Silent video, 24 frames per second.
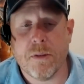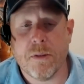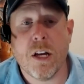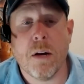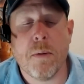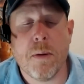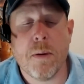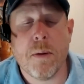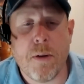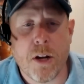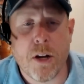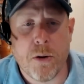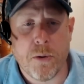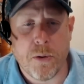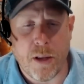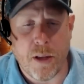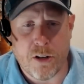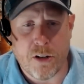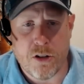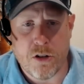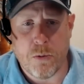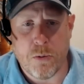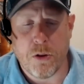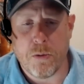Tell me about your
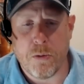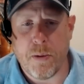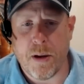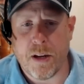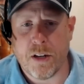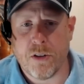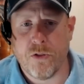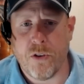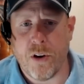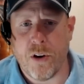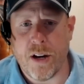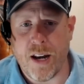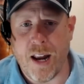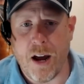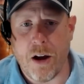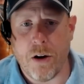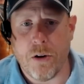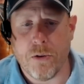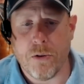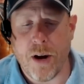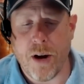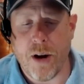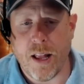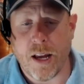relationship with your best friend
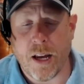now, right?